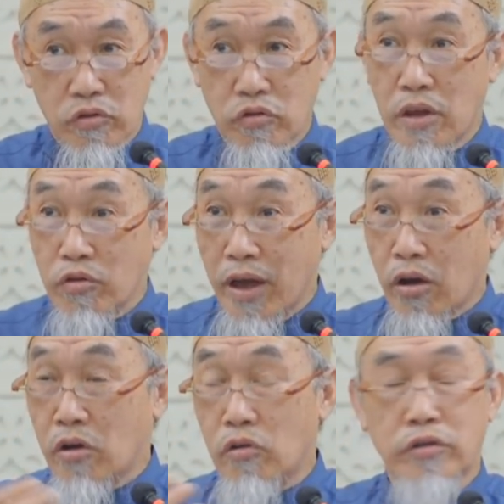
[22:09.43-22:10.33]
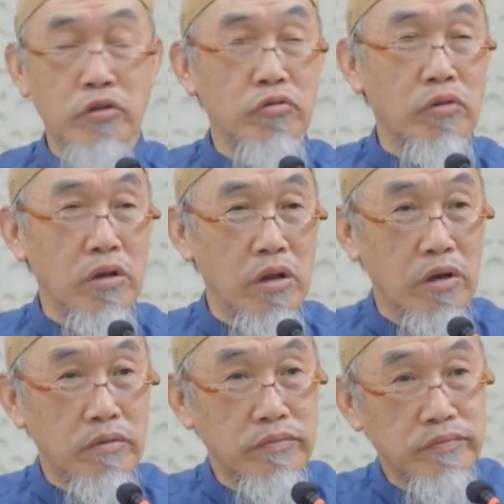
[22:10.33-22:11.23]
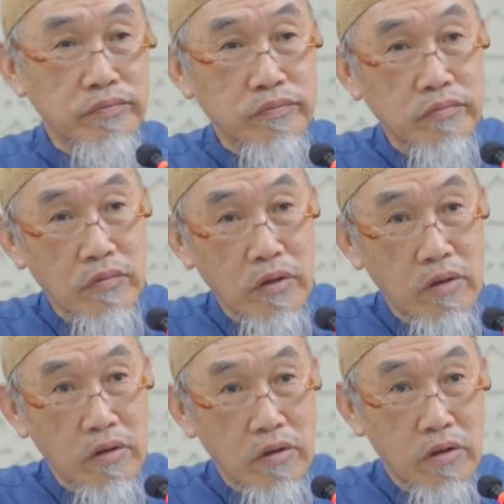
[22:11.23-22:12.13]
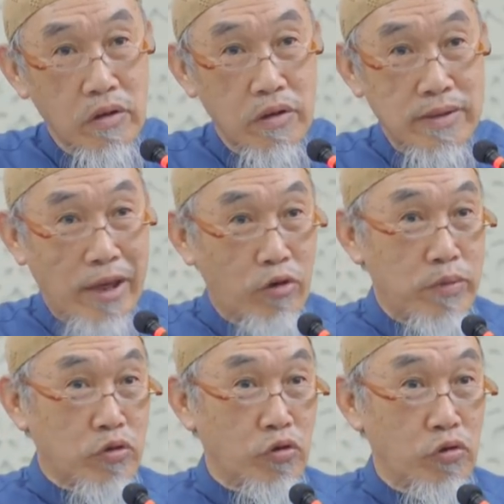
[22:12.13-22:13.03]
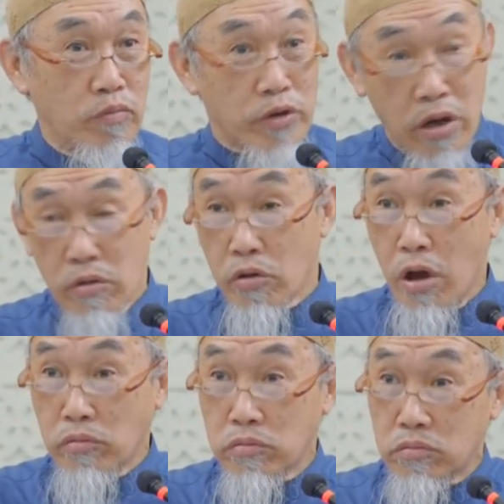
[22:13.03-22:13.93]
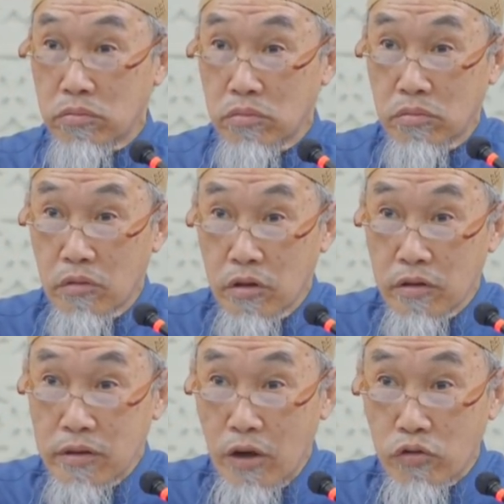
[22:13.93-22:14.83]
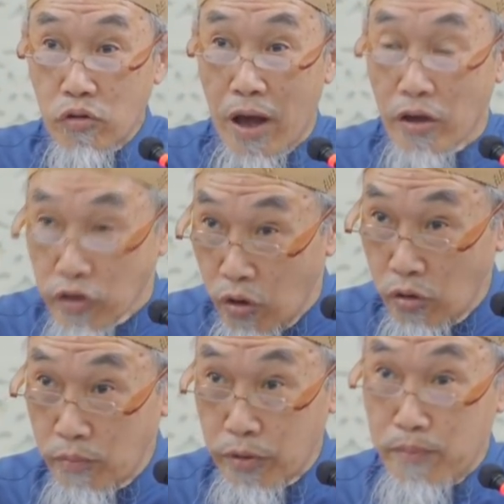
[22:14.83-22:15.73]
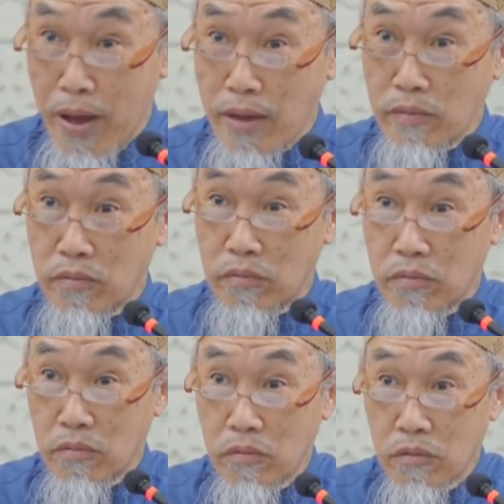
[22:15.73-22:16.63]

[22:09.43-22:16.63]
so that you get closer to Allah. Never been to Umrah? Go. Never to Hajj? Prepare.